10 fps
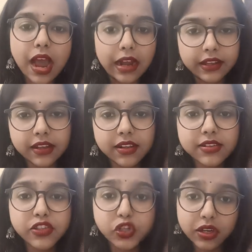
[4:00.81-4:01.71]

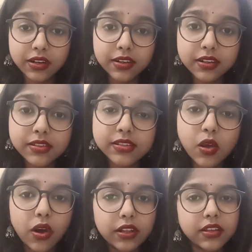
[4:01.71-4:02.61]
articles, journals
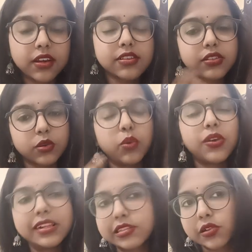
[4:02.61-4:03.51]
on the
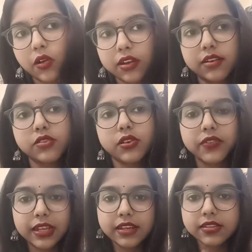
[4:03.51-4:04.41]
Google Scholars or
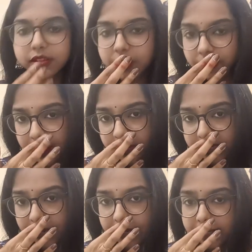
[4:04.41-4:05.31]
various other
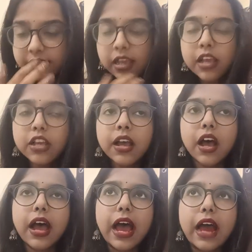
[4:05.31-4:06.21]
websites,
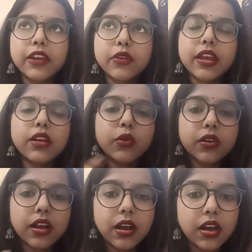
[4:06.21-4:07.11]
and you can
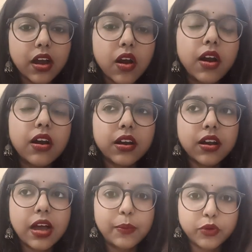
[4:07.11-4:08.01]
look
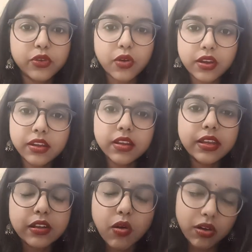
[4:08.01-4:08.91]
up to your
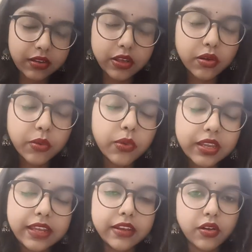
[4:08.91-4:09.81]
own
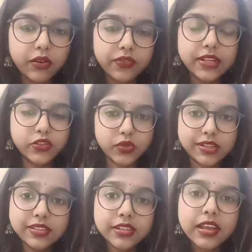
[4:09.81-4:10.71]
area of
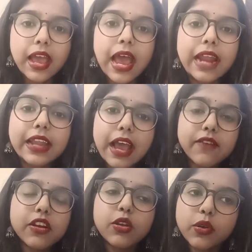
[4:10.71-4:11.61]
interest, and I
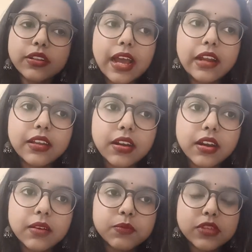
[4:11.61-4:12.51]
will look that
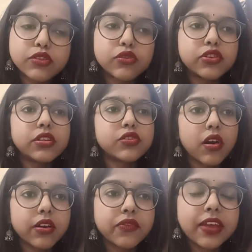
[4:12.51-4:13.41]
the social
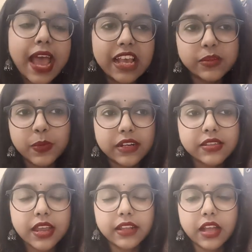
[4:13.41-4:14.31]
geography aspects
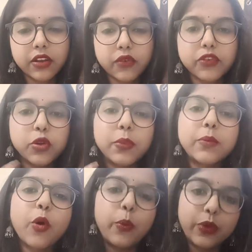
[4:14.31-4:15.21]
like that of human
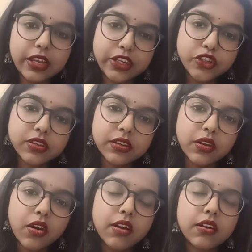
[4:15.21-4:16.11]
population,
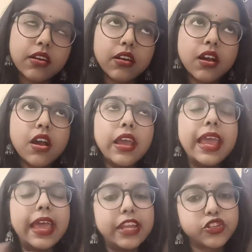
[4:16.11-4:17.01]
your
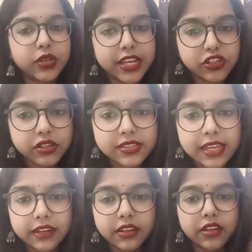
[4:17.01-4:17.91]
education
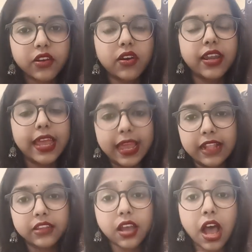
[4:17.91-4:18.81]
sector, your
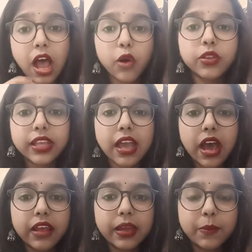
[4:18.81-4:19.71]
health, how they
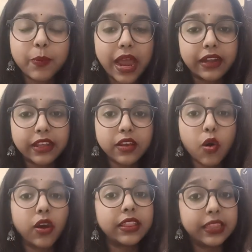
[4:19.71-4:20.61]
are impacting
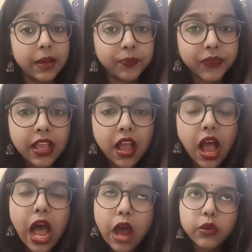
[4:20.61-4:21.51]
on them,
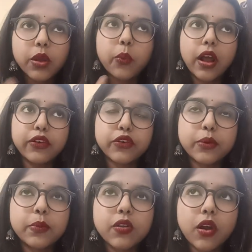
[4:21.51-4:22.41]
how the
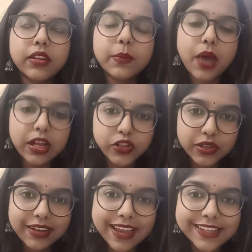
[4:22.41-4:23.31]
vulnerable or the
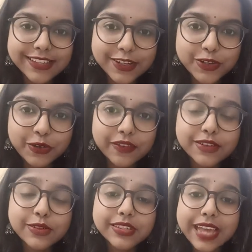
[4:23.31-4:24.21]
marginalized section of the
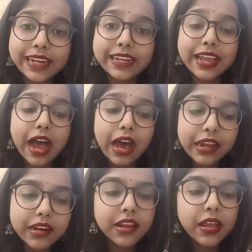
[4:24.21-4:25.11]
society
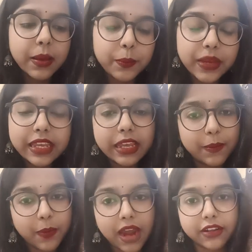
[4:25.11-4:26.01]
are being
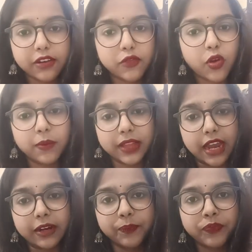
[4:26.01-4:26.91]
impacted from that.